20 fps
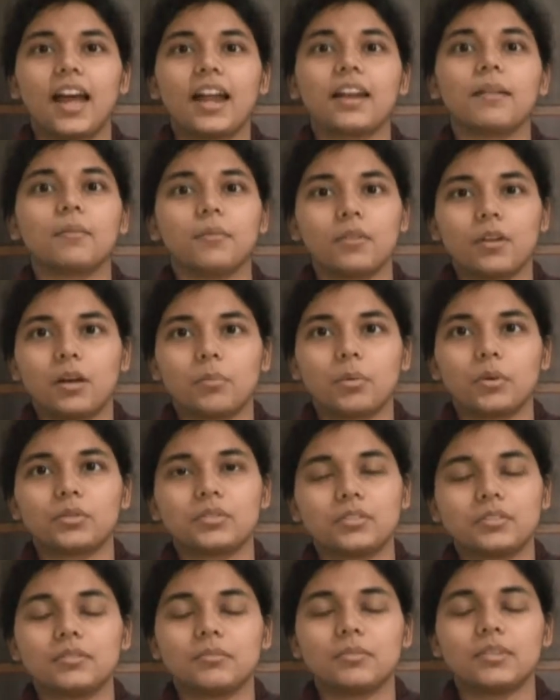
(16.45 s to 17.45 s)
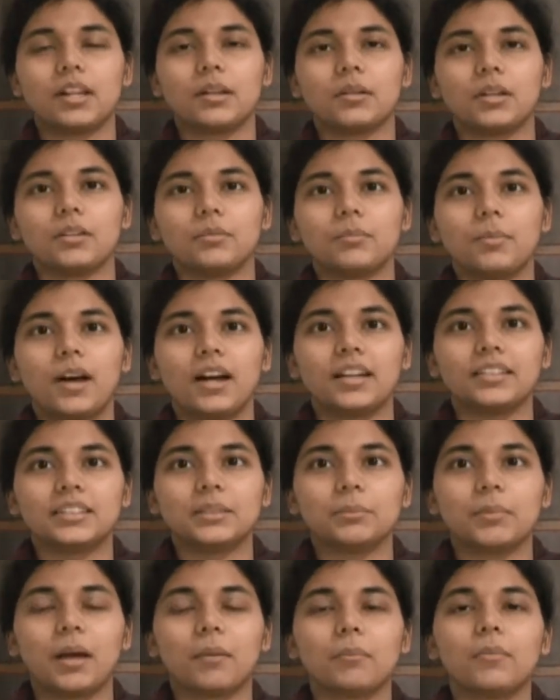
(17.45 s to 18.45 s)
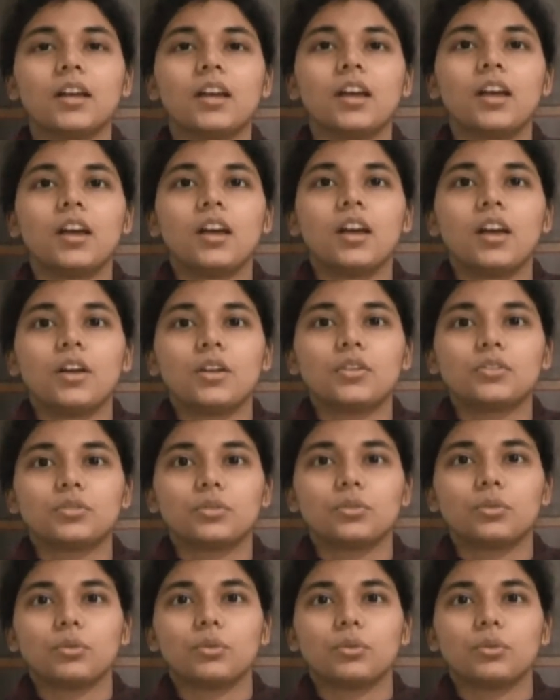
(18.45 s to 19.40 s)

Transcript: So I heard about Kashyap Clinic and